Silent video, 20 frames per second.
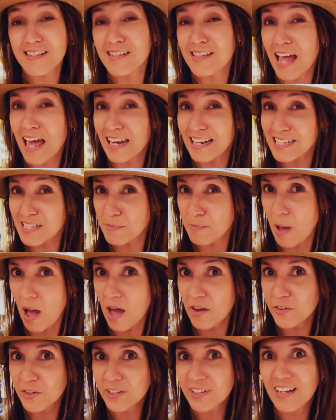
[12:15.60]
is not as
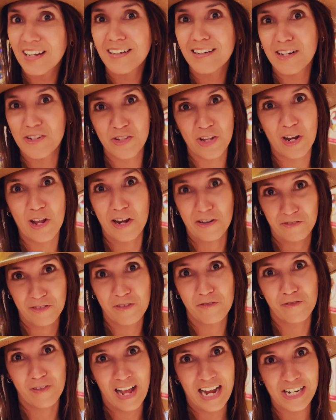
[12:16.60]
modern and there's a lot of
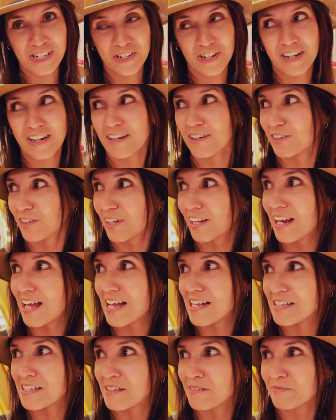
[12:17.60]
reflection here on the
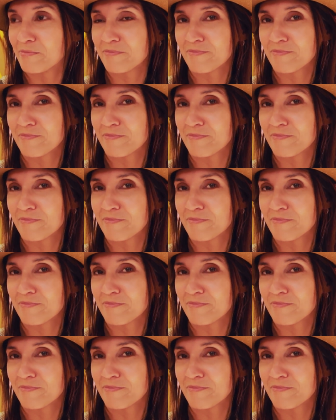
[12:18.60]
glass.